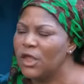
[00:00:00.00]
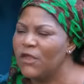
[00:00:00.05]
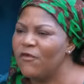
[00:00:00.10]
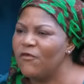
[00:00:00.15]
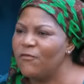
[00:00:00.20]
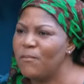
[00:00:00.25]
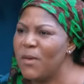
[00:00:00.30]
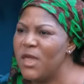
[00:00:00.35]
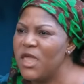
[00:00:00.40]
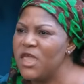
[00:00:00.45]

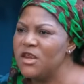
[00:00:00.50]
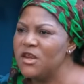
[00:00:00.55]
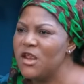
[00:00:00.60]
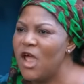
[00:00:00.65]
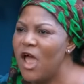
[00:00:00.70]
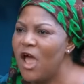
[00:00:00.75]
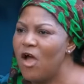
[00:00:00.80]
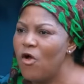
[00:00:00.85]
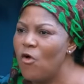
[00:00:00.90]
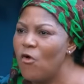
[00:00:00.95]
It's paying
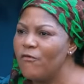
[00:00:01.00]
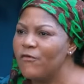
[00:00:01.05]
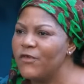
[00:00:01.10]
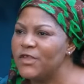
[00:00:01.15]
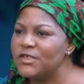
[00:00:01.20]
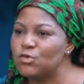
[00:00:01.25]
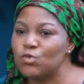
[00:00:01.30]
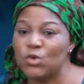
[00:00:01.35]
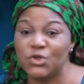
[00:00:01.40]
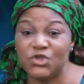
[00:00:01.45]
her off
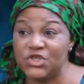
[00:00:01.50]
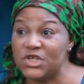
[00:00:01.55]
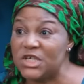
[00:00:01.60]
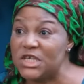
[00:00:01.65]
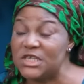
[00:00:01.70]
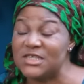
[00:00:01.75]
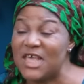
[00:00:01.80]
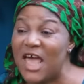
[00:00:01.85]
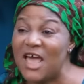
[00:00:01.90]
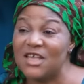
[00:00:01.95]
is what she
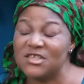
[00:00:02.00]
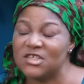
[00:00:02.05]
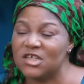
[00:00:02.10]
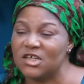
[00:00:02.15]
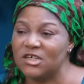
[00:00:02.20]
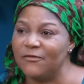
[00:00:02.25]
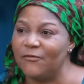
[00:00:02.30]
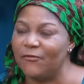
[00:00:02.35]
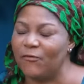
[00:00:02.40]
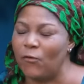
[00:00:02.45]
is
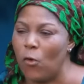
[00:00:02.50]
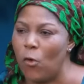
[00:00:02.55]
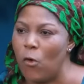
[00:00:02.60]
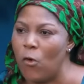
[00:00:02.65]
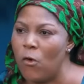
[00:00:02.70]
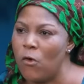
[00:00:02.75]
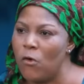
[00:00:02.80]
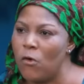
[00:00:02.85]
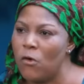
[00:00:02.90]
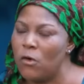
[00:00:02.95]
asking for.
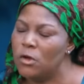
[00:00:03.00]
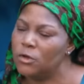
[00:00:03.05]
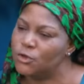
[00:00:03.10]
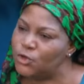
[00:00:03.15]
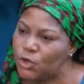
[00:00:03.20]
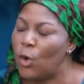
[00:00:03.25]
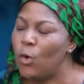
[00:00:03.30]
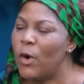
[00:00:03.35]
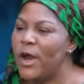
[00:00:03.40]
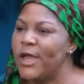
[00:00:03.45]

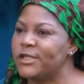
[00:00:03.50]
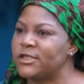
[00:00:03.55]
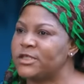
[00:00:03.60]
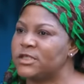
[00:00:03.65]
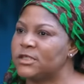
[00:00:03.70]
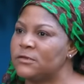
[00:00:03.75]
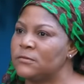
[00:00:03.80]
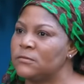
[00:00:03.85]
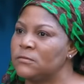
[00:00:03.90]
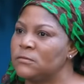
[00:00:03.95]
Do
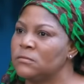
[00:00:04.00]
it!